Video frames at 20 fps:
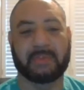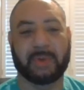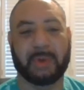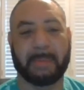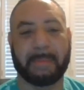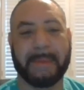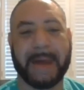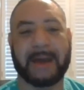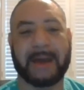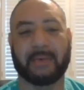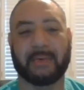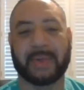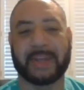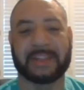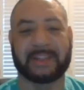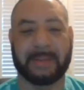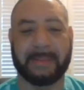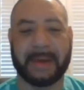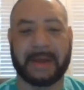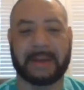sort of
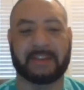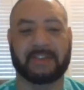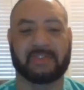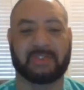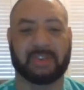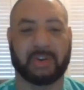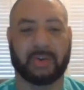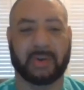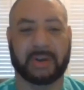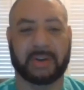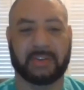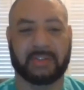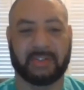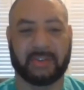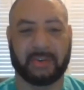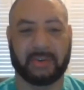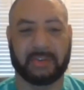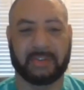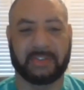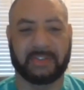moderate the amount of sugar in
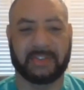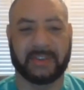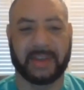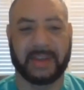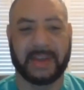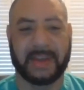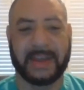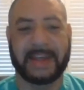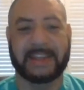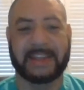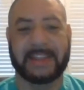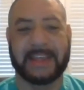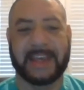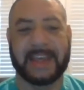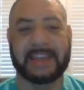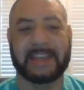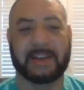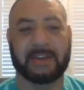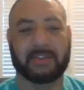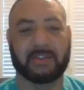desserts.
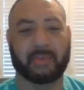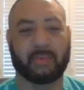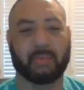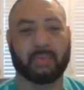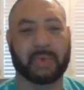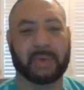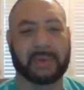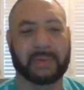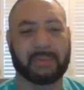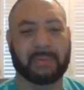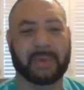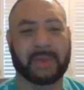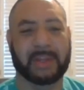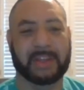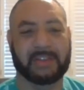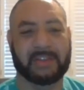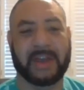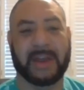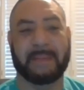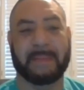That,
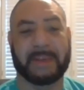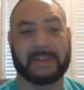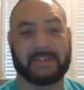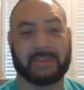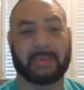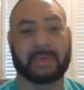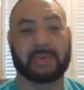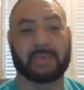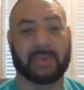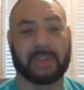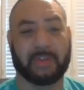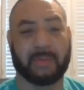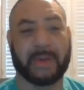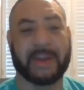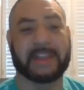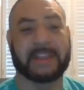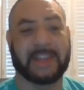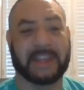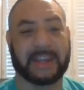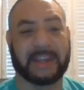really trying to make sure we're doing the
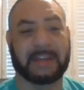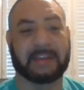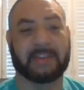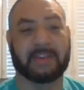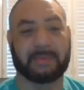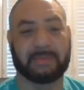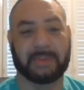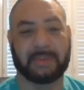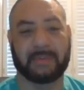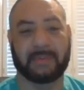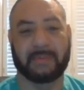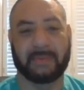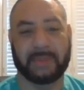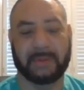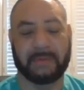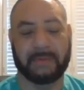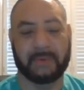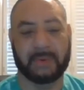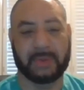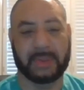right thing in terms of
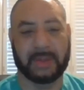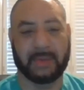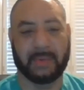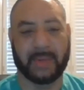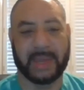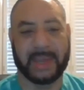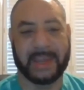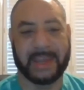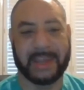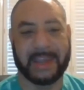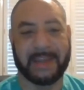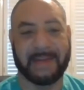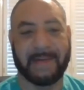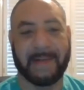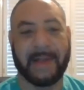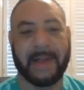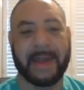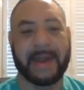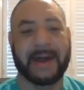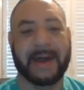the food that we eat.
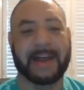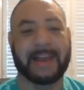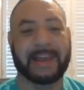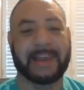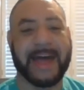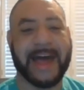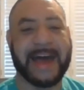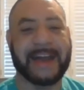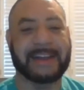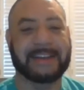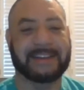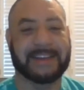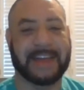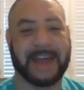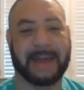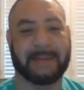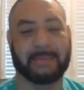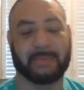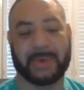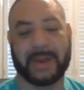A lot of
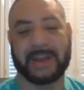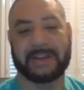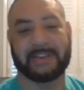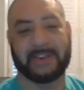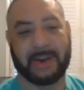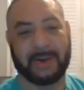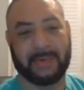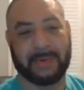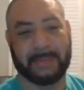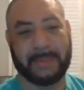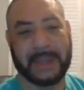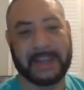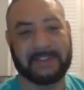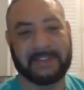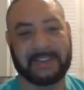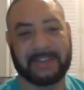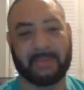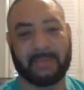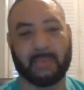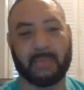times when I talk with
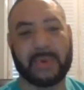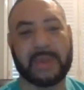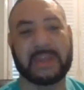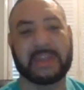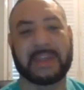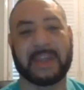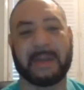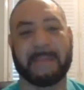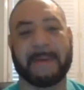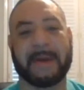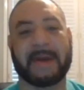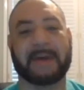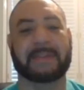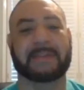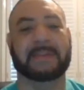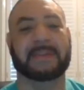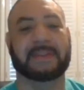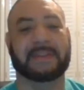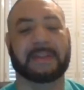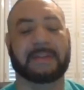patients, we think
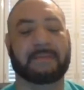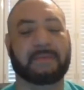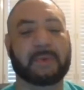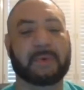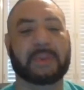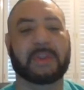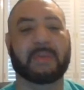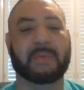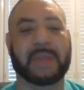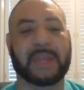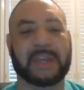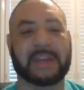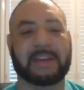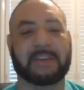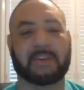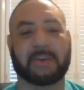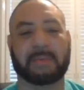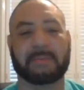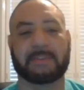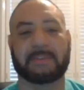about the food that we eat
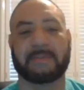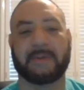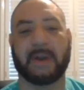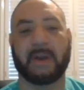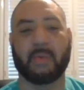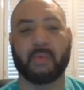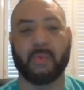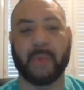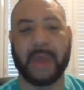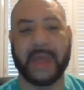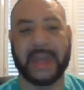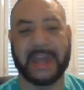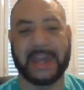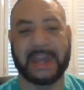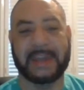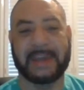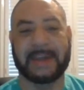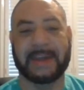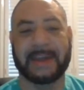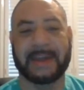in terms of our
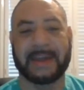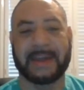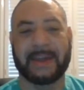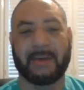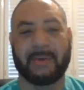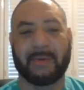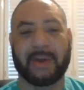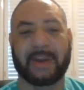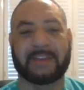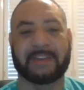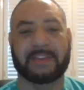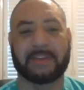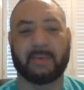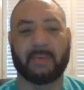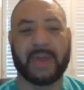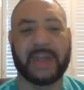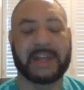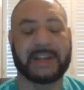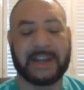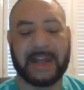weight, whereas the
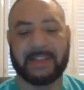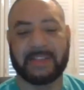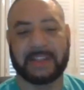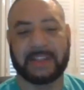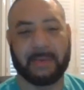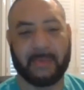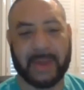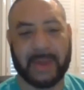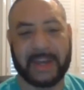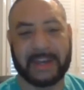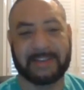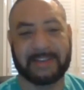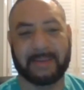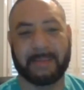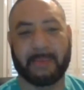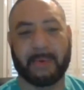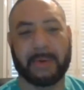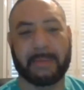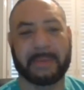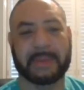weight, not that the weight isn't
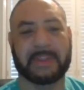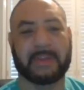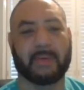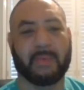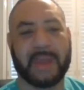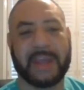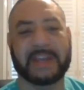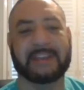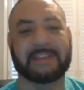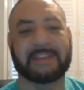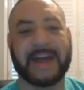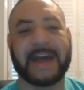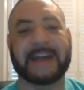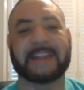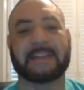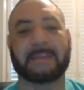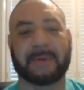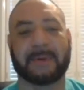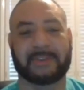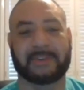important, but the weight is
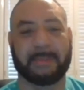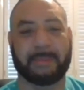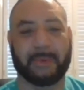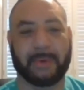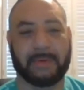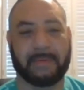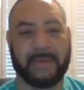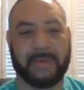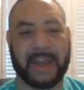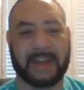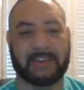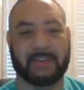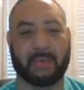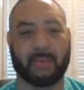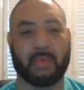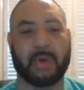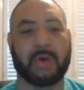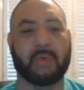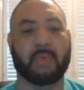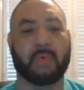not the most important
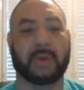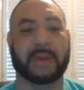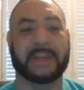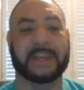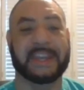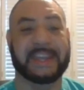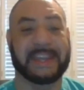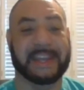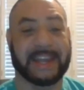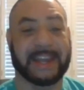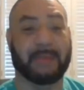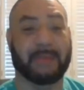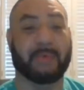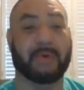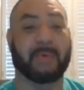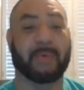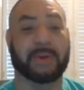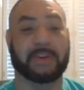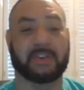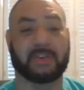factor. What we're eating and
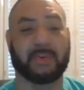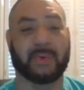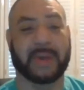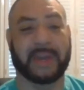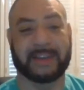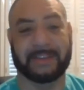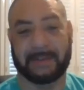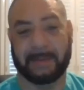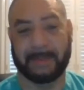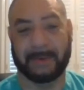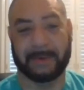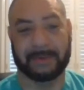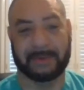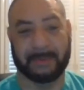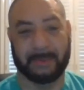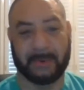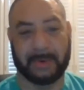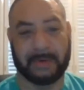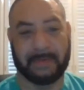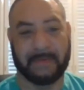what we're doing is the most
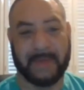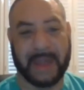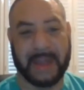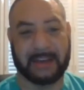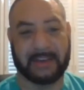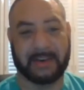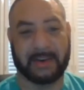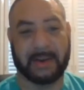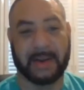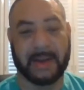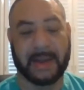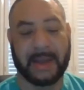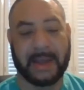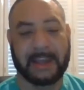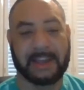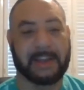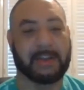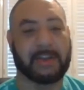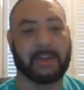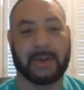important factor.
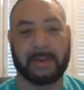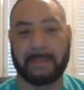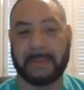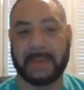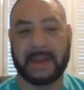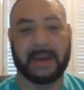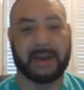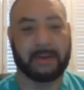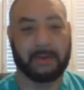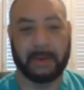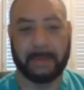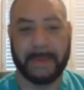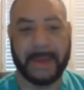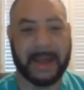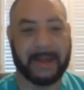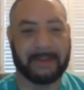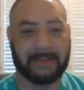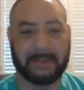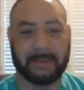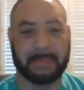You can be 100
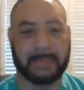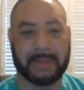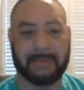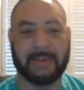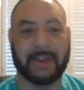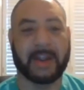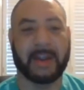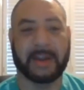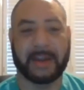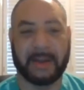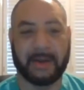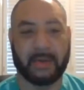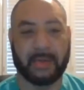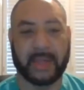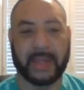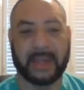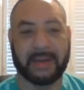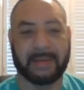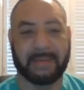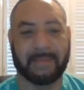pounds and be very
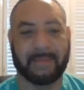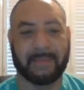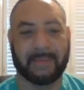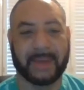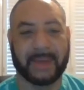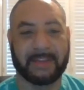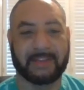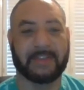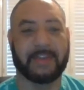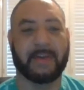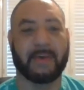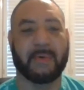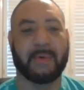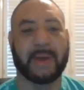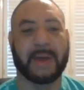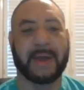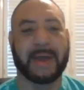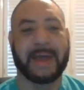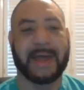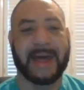unhealthy. And
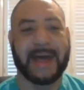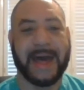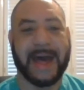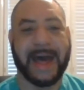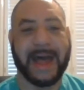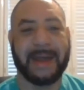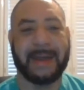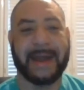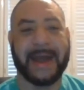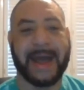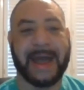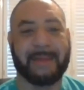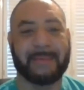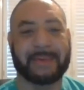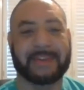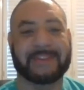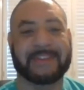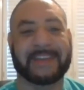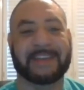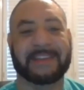so I
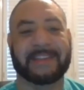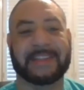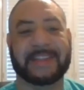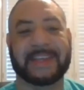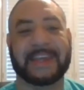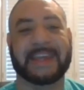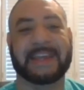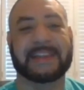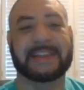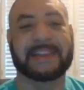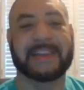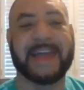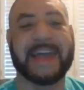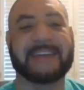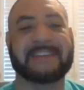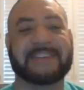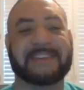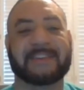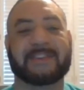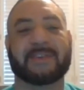would say thinking
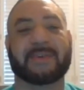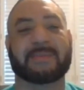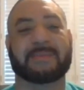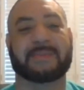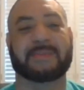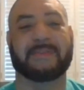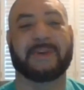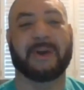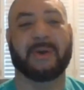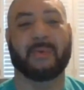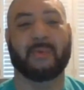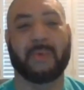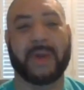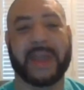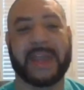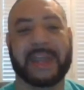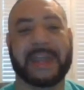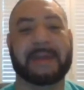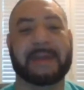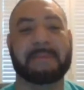less in terms of our
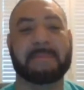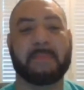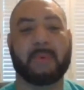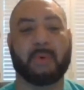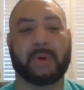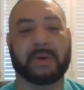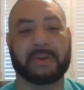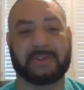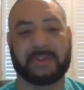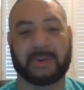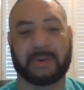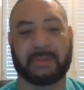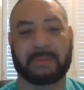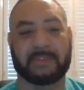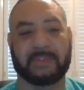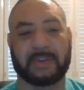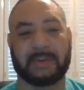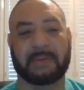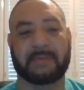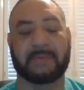weight and more in
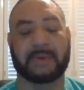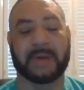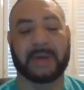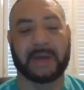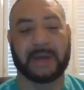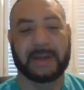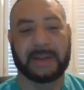terms of,